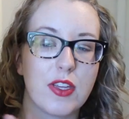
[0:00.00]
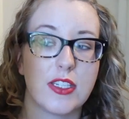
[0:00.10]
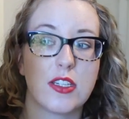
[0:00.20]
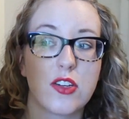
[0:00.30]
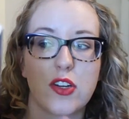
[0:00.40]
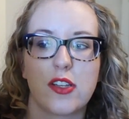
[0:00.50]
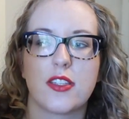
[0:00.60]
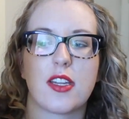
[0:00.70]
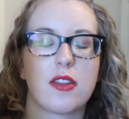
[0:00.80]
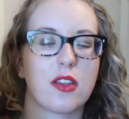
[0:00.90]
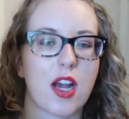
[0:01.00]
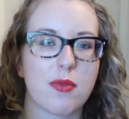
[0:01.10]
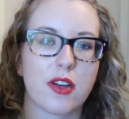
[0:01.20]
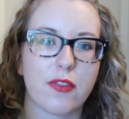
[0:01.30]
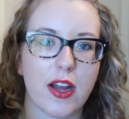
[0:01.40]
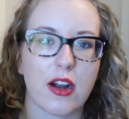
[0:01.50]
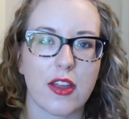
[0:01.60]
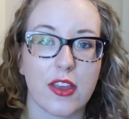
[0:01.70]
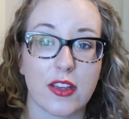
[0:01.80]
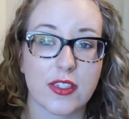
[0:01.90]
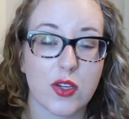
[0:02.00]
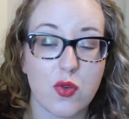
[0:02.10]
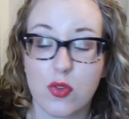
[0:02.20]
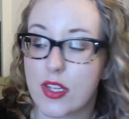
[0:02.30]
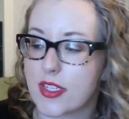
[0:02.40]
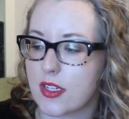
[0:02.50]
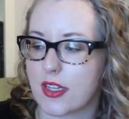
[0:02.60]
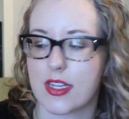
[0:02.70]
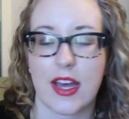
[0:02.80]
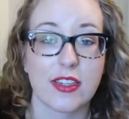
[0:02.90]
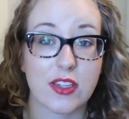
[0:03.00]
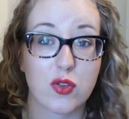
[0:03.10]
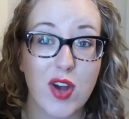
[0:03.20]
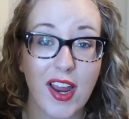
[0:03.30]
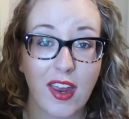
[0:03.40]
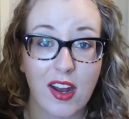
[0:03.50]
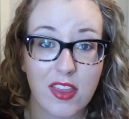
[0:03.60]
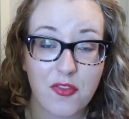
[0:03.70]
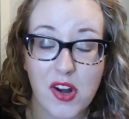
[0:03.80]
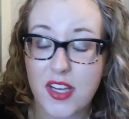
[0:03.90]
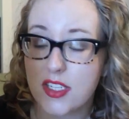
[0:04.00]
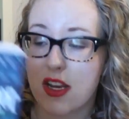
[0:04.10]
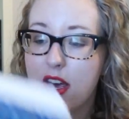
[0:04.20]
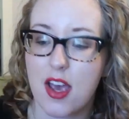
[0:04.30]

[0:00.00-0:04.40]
these editions and The Goblet of Fire I think is the coolest because it has the dragon on the front.